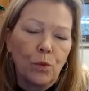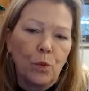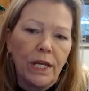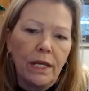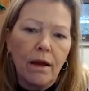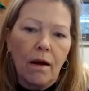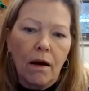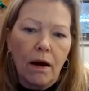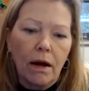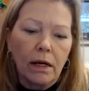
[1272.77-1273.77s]
We
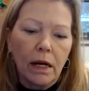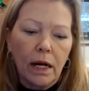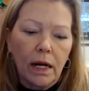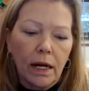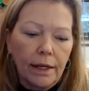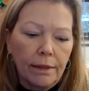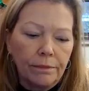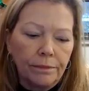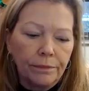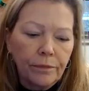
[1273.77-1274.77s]
are
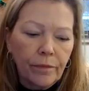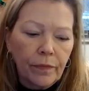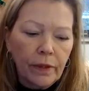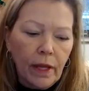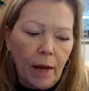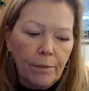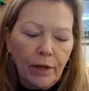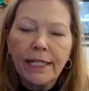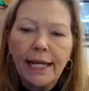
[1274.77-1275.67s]
about